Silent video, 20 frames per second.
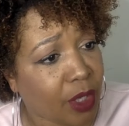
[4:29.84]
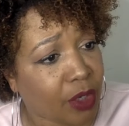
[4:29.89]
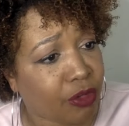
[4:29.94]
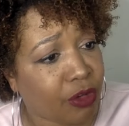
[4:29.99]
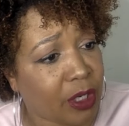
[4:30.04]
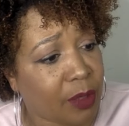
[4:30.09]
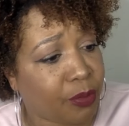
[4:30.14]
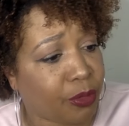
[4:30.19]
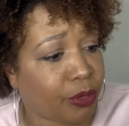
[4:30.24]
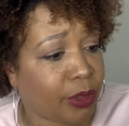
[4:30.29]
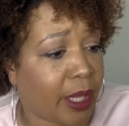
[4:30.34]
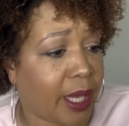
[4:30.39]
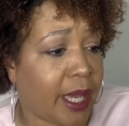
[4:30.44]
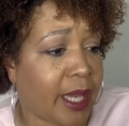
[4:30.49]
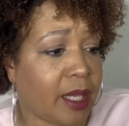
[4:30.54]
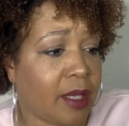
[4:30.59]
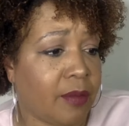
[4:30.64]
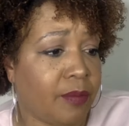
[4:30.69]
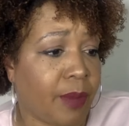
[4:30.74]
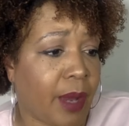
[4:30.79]
Cream
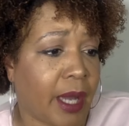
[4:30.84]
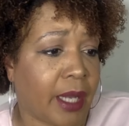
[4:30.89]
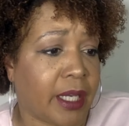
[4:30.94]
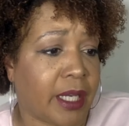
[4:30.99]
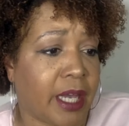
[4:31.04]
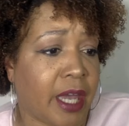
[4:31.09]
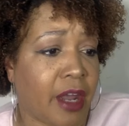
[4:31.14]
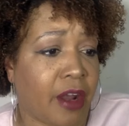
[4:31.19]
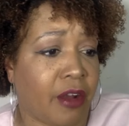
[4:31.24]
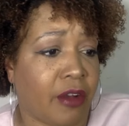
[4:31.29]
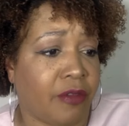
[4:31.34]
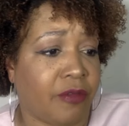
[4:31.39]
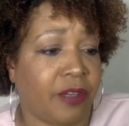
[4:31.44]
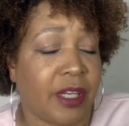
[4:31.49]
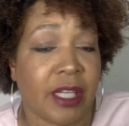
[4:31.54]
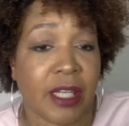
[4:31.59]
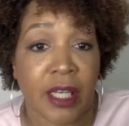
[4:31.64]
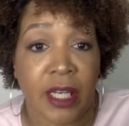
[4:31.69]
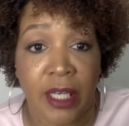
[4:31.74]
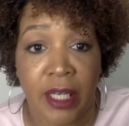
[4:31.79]
Brulee by
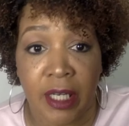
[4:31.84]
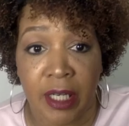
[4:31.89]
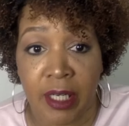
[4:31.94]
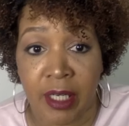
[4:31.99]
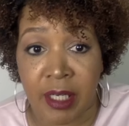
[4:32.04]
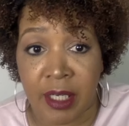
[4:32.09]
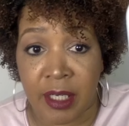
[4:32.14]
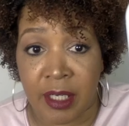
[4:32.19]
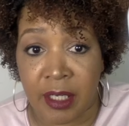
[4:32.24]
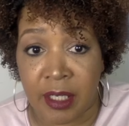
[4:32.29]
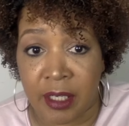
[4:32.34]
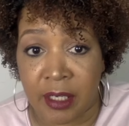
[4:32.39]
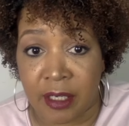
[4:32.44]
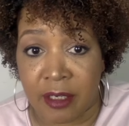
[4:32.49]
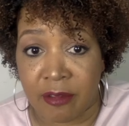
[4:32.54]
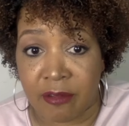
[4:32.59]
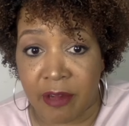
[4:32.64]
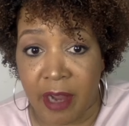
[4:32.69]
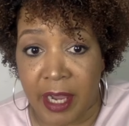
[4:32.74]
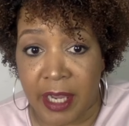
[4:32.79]
KeraVada
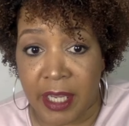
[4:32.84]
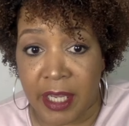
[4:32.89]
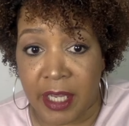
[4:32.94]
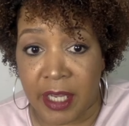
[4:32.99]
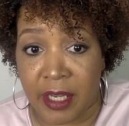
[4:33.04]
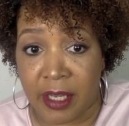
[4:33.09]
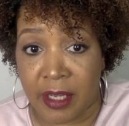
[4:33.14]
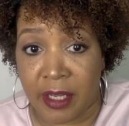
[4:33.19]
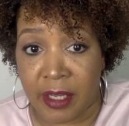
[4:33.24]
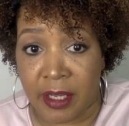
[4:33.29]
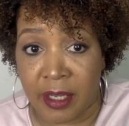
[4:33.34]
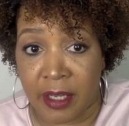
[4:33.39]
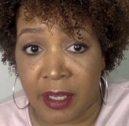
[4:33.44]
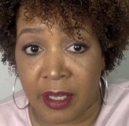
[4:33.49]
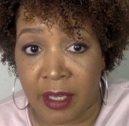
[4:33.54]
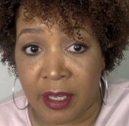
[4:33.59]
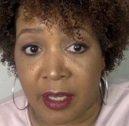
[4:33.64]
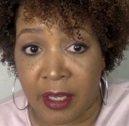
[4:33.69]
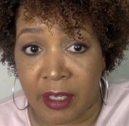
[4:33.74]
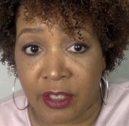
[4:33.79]
right here
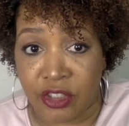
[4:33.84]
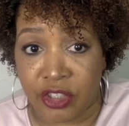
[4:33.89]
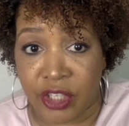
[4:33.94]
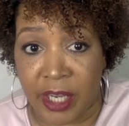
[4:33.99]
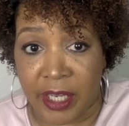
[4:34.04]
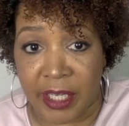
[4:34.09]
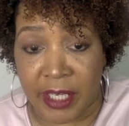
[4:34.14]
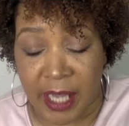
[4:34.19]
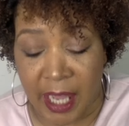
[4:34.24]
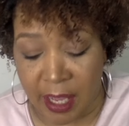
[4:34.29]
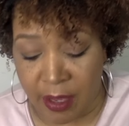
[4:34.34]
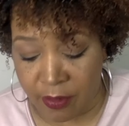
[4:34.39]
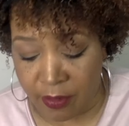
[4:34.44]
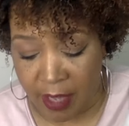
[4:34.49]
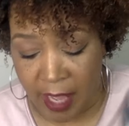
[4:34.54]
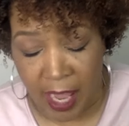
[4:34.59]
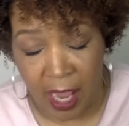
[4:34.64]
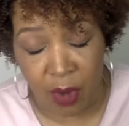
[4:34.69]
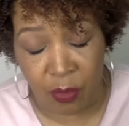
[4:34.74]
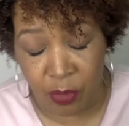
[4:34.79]
check it out.
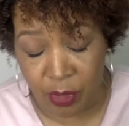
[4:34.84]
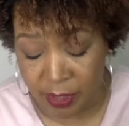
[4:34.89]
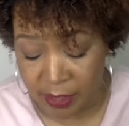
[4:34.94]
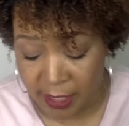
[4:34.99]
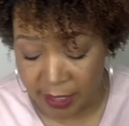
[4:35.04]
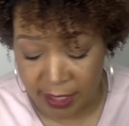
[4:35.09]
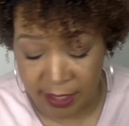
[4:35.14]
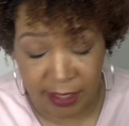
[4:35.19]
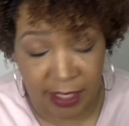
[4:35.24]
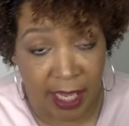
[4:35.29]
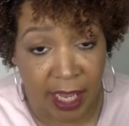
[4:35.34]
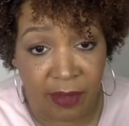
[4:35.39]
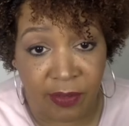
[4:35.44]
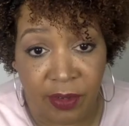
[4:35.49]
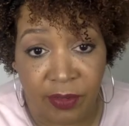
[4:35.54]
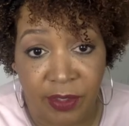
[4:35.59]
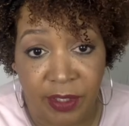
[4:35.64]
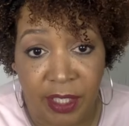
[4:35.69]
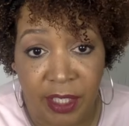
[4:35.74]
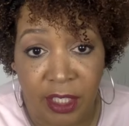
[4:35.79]
I will, like I said, have
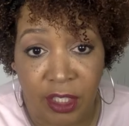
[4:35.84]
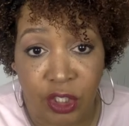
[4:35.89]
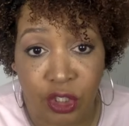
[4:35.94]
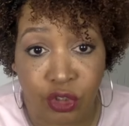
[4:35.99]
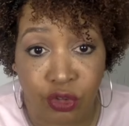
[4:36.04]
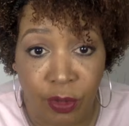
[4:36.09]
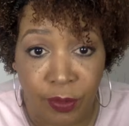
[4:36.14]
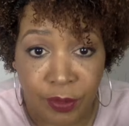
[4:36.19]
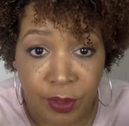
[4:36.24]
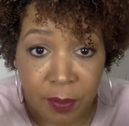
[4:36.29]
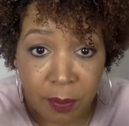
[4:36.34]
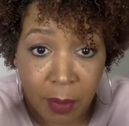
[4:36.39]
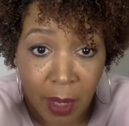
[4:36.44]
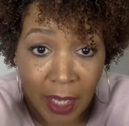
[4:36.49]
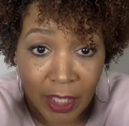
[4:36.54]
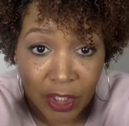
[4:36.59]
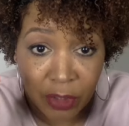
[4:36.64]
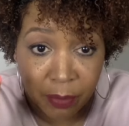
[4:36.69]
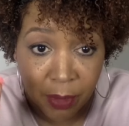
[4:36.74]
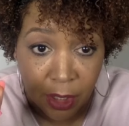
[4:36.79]
everything in the description
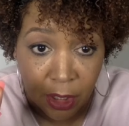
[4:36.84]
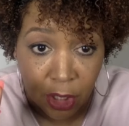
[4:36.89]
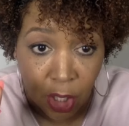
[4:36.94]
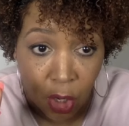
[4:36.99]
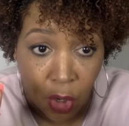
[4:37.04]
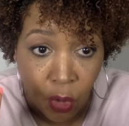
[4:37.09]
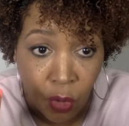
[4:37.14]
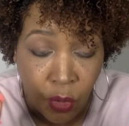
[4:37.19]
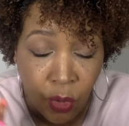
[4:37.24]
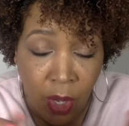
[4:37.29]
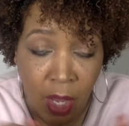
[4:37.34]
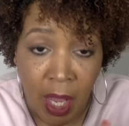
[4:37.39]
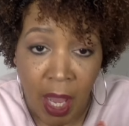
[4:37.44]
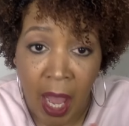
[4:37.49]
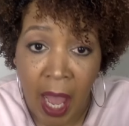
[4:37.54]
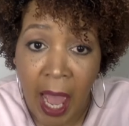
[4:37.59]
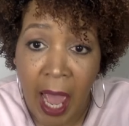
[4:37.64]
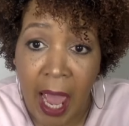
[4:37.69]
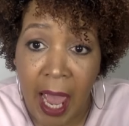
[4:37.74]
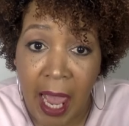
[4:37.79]
box below.
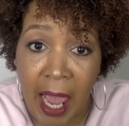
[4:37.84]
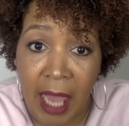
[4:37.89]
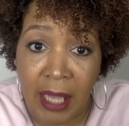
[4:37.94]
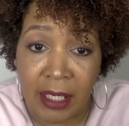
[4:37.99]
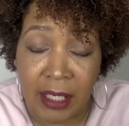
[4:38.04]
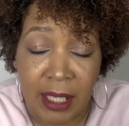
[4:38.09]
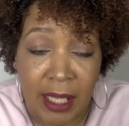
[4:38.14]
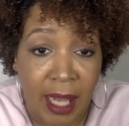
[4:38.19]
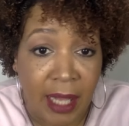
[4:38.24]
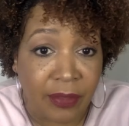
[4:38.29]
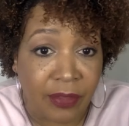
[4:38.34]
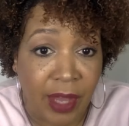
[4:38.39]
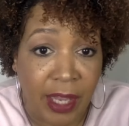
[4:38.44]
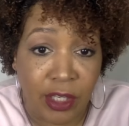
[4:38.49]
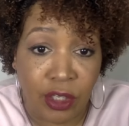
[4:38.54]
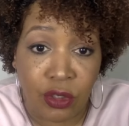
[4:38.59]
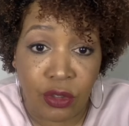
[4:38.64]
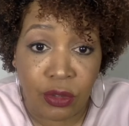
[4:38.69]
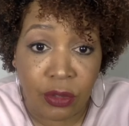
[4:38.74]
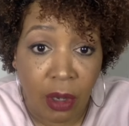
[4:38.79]
And
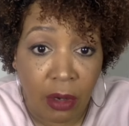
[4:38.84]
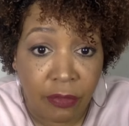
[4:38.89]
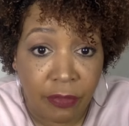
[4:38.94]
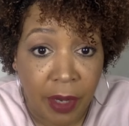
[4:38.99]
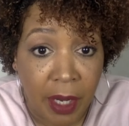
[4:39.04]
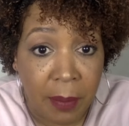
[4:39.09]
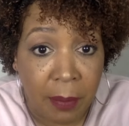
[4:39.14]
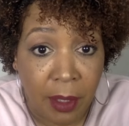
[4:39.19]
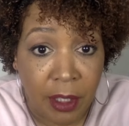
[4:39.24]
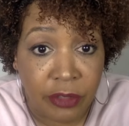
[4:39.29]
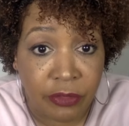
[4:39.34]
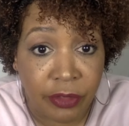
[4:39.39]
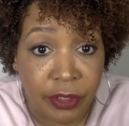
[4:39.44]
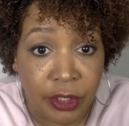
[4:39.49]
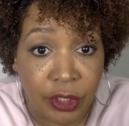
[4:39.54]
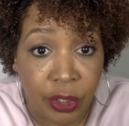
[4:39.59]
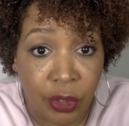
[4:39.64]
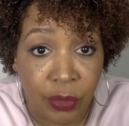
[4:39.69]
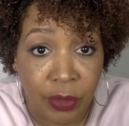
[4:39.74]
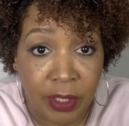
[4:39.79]
thank you so very much for
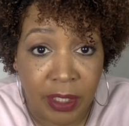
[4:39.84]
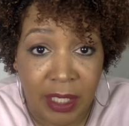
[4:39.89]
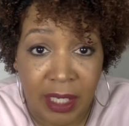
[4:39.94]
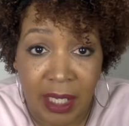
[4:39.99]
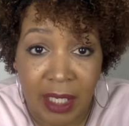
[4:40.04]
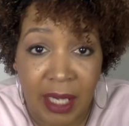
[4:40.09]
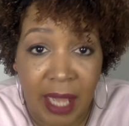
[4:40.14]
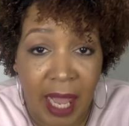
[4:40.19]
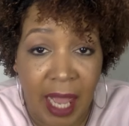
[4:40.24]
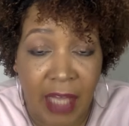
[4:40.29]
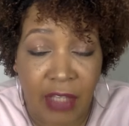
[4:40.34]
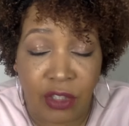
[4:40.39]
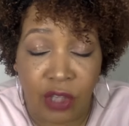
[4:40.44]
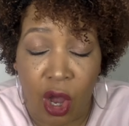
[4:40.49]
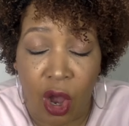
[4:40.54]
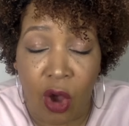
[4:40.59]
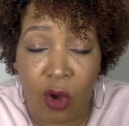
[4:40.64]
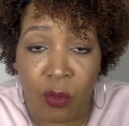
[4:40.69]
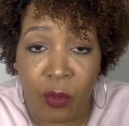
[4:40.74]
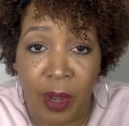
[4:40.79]
tuning in as
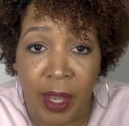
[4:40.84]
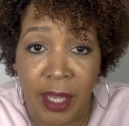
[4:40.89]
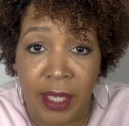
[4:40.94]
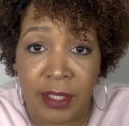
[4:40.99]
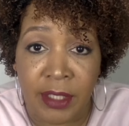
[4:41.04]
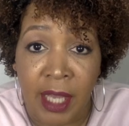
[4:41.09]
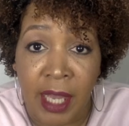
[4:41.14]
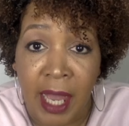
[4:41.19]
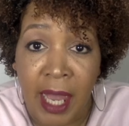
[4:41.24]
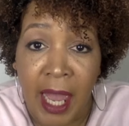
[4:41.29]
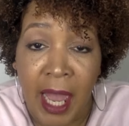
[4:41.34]
always.